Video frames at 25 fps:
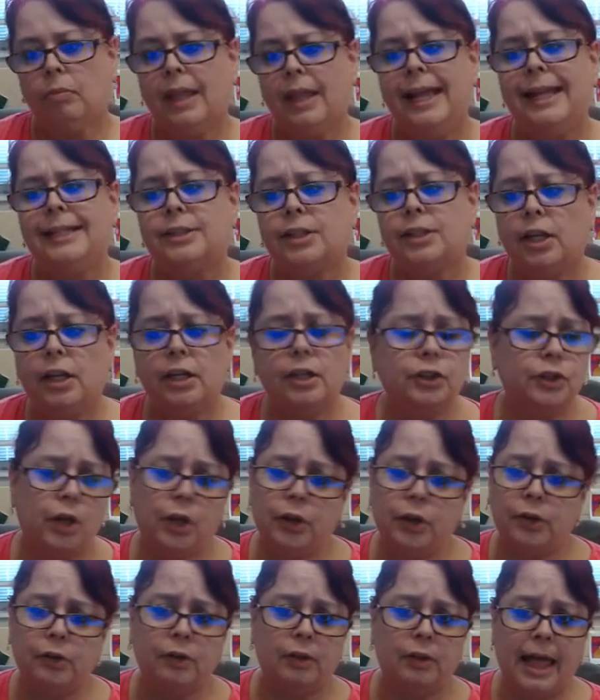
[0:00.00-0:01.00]
It's going to show
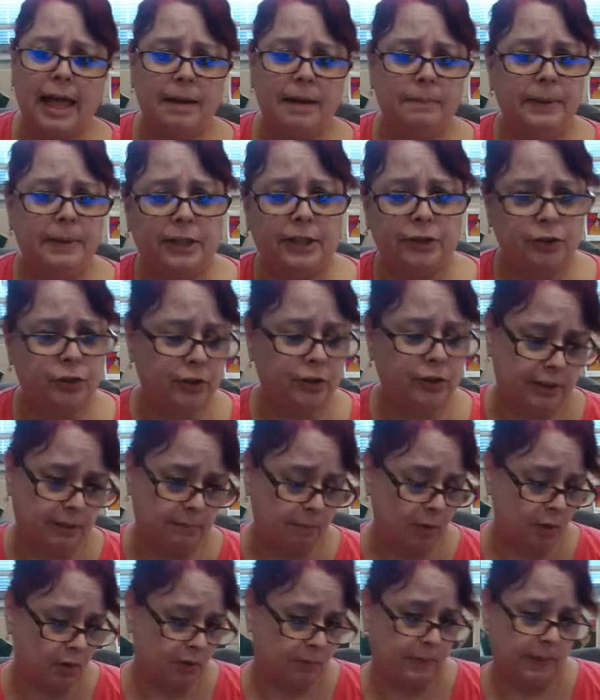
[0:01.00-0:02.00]
you a lot of pictures, and
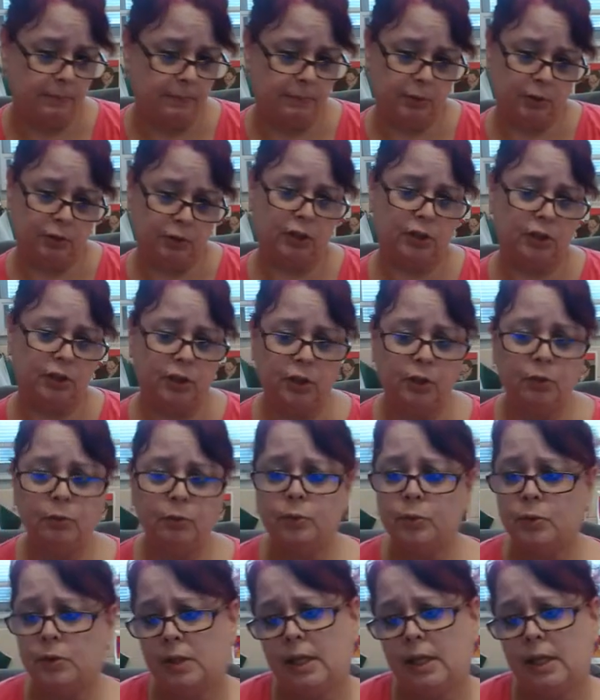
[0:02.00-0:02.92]
most people just use